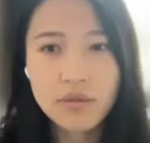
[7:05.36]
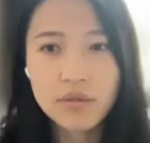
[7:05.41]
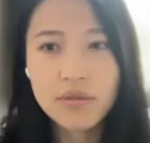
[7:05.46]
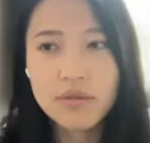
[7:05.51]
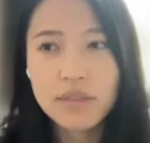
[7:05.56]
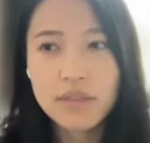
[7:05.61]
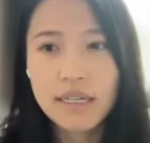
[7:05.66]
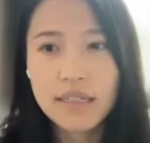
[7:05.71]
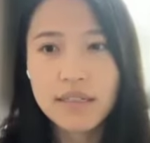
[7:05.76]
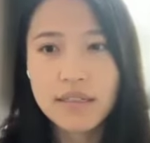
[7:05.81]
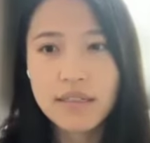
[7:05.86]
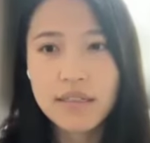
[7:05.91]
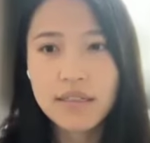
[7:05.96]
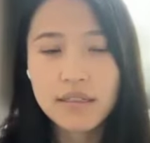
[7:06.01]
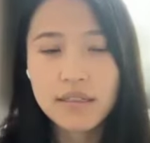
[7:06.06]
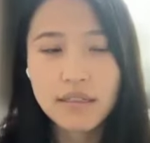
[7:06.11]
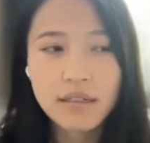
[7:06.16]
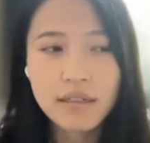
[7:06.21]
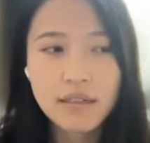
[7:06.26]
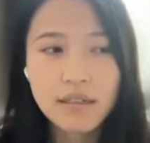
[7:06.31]
through that
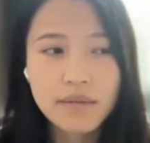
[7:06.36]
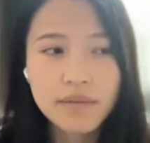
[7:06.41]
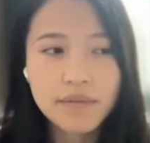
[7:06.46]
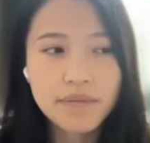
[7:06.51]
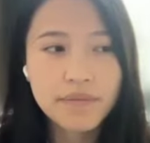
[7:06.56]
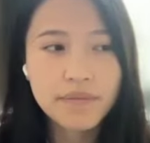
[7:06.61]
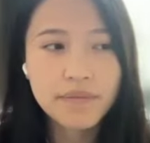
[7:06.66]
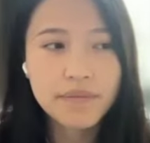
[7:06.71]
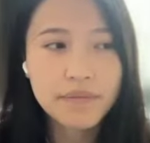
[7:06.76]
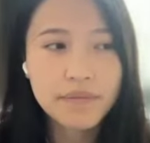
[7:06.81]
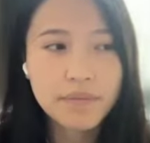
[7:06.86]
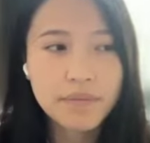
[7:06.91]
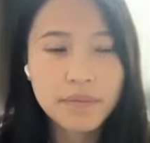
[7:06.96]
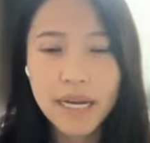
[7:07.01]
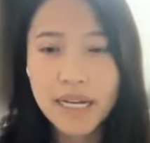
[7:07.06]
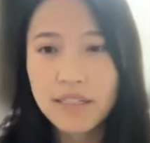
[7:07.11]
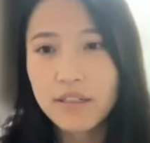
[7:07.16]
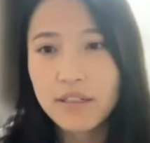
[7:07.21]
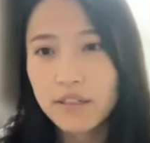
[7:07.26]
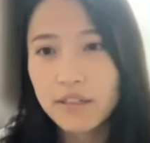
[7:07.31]

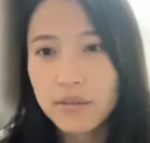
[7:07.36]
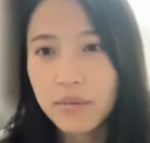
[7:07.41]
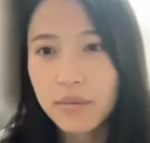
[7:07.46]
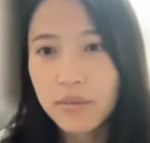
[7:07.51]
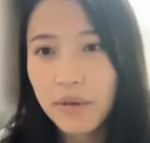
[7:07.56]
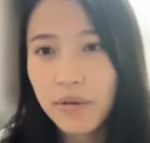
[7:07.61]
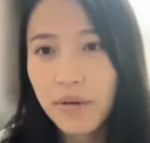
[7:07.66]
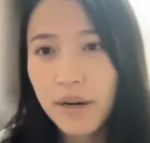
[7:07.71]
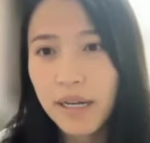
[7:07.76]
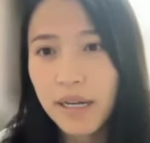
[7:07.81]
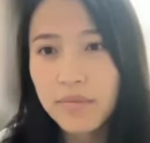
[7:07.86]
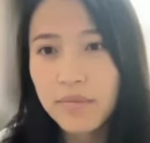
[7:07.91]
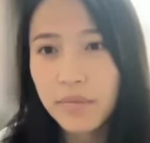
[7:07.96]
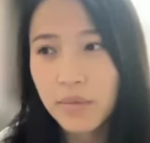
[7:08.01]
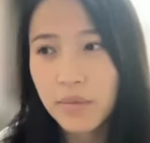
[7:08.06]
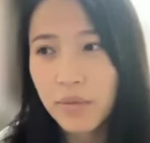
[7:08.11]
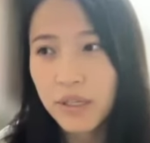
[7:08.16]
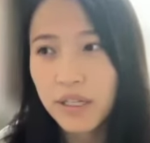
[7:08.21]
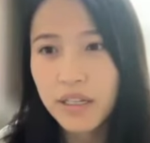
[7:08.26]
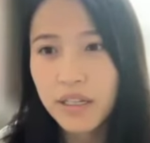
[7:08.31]
master's program,
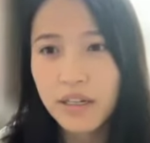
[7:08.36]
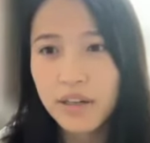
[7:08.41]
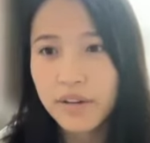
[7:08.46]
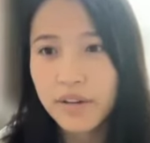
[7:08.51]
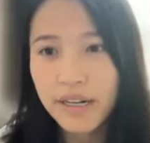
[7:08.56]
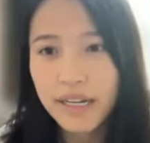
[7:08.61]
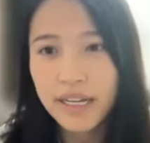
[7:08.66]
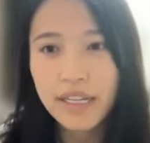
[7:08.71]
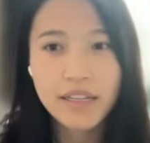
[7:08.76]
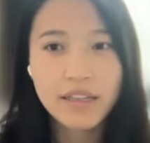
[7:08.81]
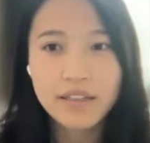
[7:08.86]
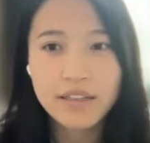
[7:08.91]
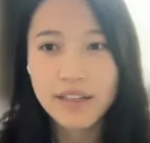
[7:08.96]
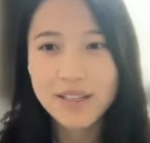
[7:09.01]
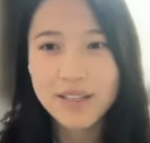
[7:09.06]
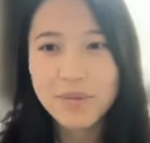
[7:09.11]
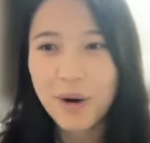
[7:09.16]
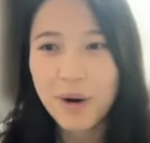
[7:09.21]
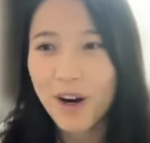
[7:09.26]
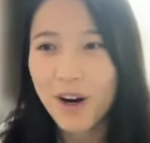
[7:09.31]
we created
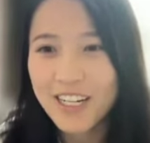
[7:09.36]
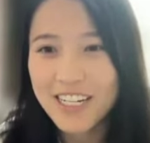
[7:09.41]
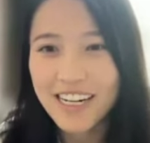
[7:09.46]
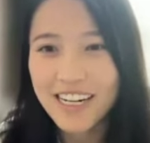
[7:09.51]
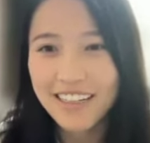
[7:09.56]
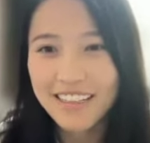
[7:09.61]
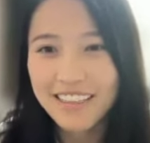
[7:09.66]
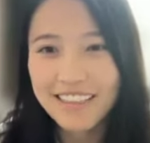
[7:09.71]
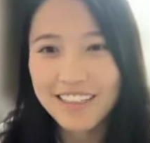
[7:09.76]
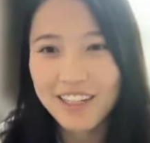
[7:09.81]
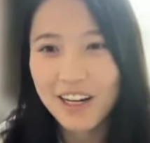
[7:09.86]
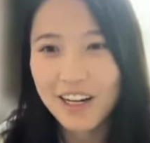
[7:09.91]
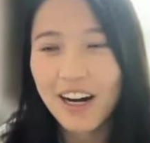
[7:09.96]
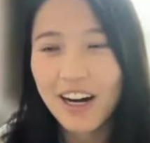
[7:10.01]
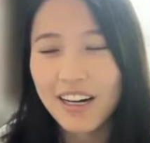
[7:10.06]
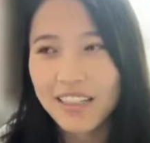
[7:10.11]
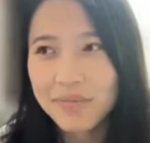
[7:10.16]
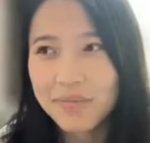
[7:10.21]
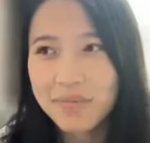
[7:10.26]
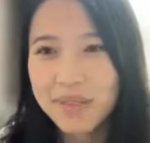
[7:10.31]
this project
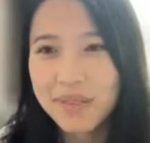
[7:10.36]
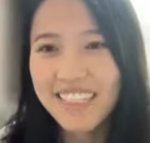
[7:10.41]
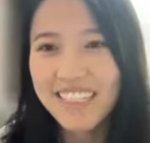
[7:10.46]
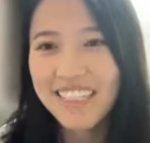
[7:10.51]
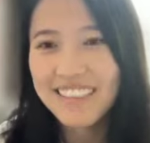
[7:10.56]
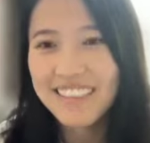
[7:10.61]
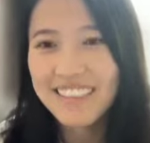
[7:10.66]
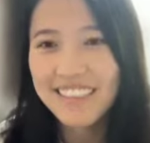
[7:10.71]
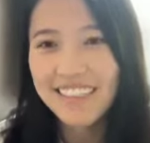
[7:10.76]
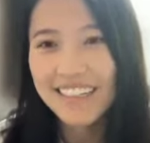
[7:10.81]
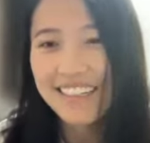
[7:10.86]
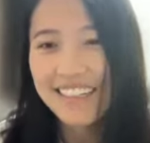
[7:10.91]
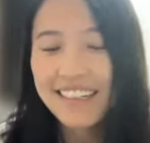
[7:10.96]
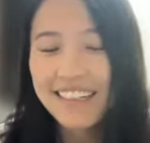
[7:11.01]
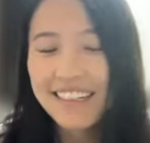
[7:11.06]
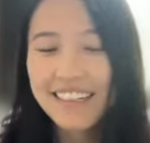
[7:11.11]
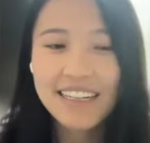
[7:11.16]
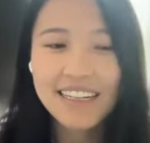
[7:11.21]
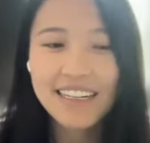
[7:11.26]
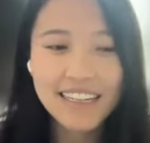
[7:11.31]
called Potencia,
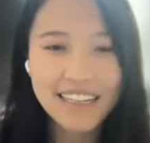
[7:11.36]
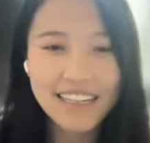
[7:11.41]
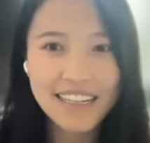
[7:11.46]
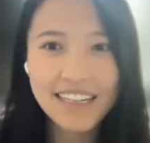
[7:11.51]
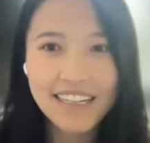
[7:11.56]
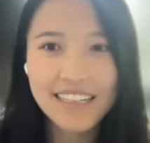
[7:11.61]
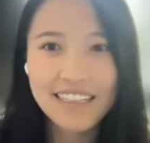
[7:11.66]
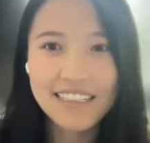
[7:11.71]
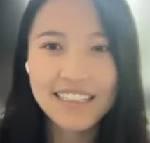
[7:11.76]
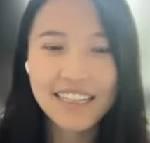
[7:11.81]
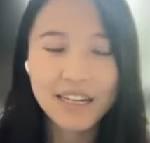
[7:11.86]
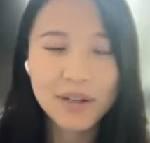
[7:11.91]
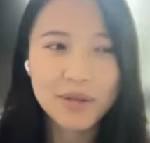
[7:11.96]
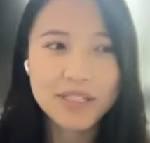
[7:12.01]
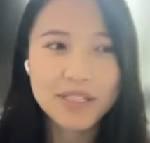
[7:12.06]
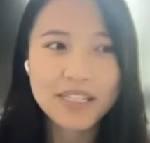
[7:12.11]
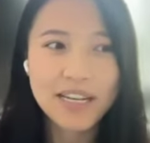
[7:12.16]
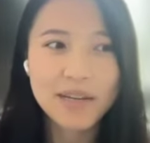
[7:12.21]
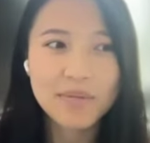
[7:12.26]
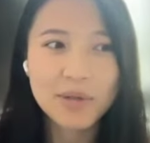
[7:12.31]
and I
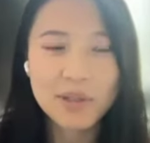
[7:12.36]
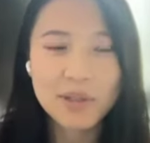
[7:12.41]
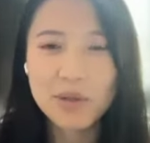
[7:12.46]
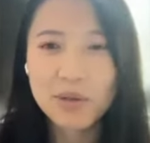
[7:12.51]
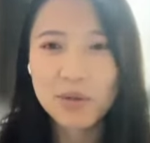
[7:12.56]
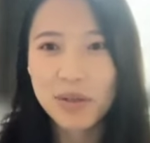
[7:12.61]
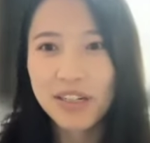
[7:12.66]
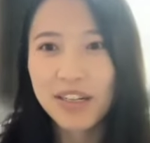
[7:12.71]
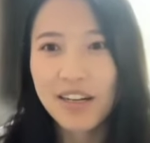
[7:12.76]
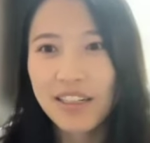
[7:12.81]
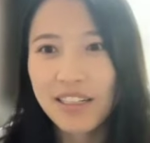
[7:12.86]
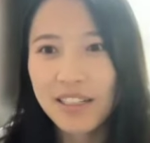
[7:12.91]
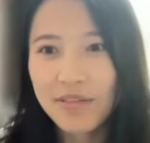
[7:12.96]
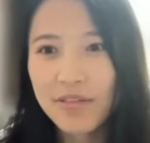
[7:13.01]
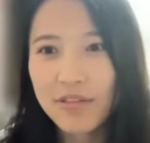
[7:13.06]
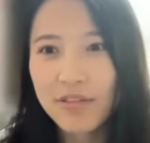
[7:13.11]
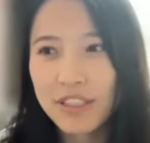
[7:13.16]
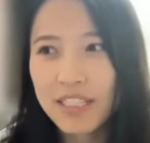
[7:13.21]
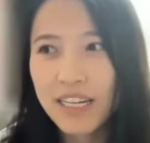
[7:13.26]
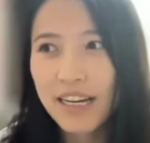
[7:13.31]
was able to work on
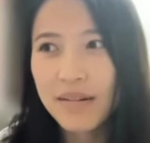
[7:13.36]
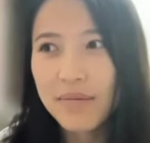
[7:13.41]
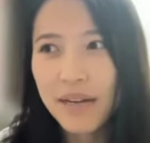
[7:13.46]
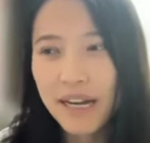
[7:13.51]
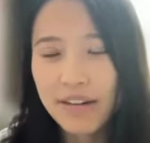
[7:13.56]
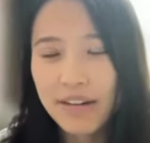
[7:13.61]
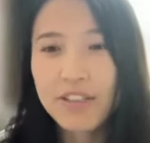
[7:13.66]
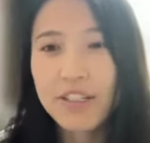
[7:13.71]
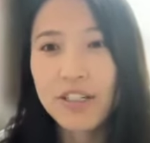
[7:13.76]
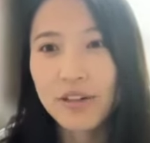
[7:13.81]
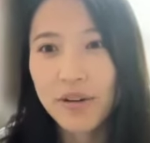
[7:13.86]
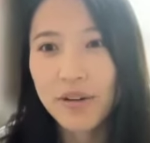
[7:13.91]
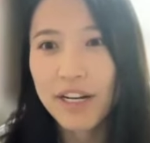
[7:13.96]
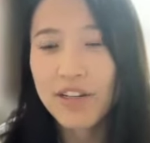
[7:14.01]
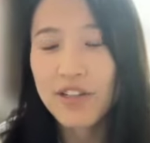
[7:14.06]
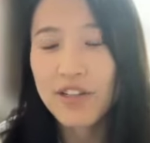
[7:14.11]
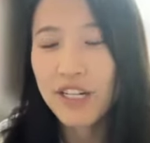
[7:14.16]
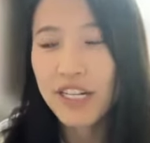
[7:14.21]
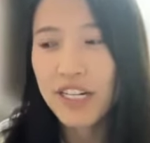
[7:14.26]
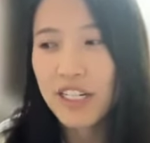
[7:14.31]
it full-time after
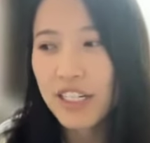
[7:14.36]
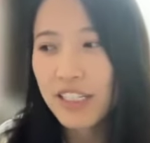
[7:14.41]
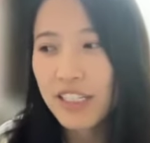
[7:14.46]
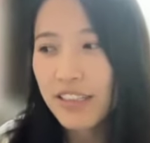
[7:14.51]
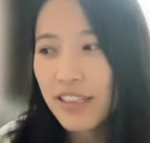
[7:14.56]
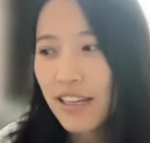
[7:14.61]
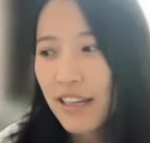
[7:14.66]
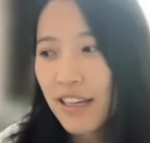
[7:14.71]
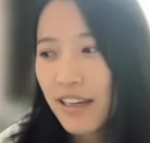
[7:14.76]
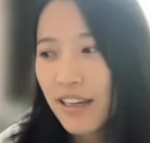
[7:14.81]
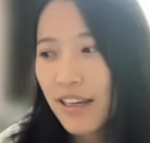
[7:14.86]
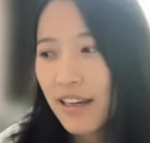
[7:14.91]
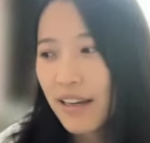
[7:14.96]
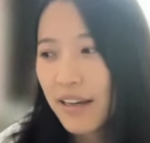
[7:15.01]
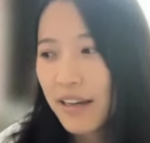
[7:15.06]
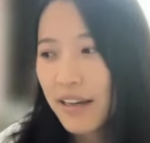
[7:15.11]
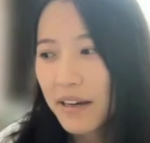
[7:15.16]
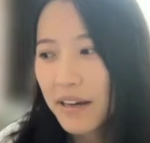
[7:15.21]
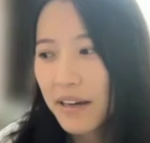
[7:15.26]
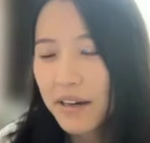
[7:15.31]
graduation.
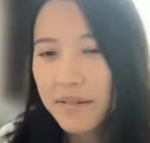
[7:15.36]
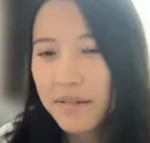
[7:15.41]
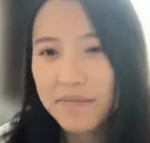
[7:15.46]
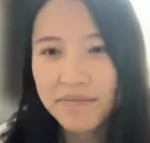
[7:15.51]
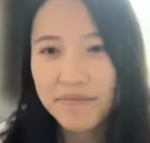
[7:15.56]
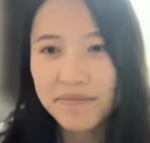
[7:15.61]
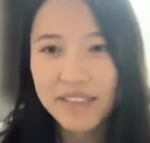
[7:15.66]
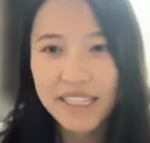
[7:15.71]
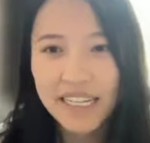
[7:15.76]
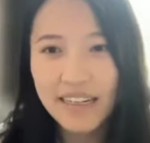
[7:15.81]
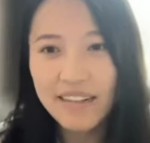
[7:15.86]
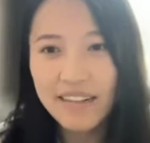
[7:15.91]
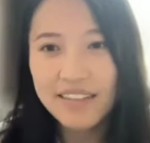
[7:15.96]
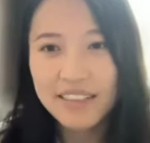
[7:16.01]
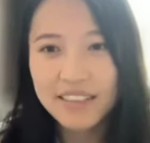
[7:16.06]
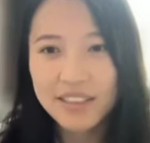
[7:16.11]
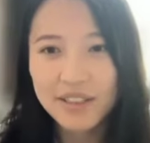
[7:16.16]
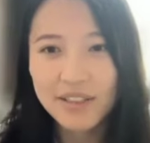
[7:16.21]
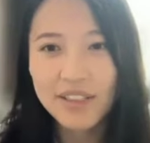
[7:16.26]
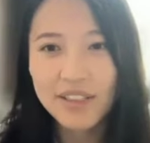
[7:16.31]

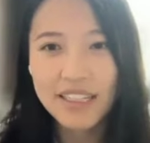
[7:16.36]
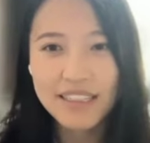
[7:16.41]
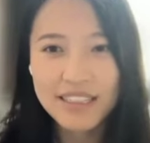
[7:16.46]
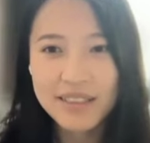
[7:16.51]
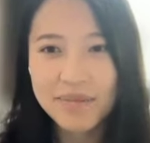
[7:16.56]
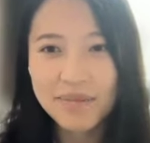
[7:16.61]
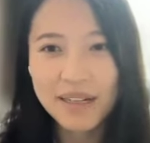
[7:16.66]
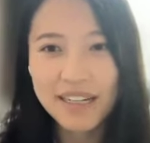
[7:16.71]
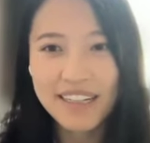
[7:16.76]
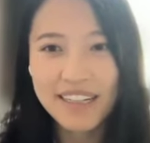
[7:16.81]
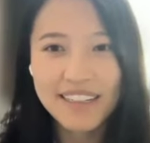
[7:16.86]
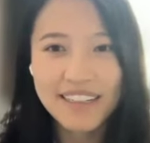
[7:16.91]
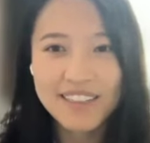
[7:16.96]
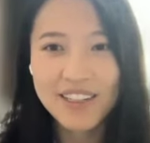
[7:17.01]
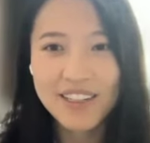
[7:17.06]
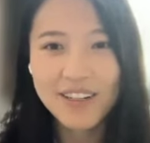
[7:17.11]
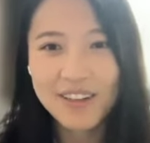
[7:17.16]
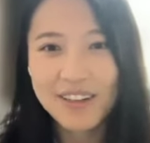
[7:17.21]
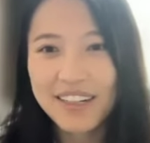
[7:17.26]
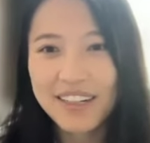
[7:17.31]
So that's my
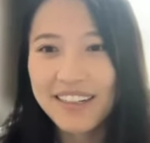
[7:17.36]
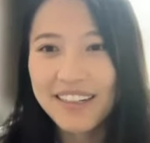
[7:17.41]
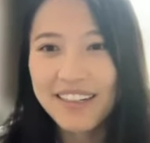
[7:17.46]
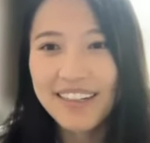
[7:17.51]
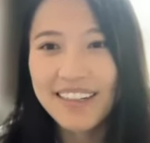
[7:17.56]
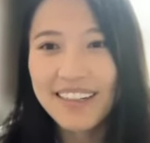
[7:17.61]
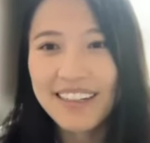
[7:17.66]
story.